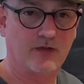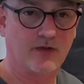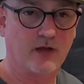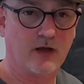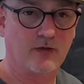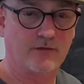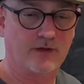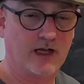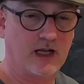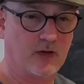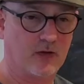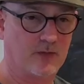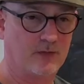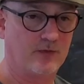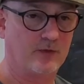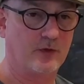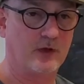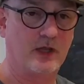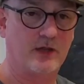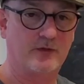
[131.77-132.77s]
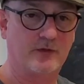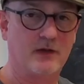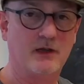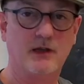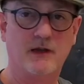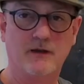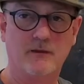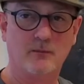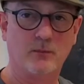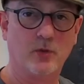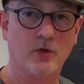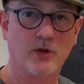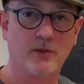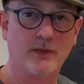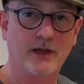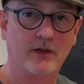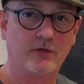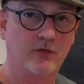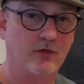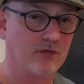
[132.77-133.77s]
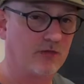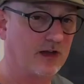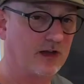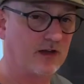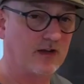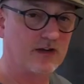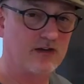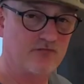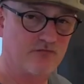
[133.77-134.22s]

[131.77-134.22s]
half an hour before you even put the mixture in.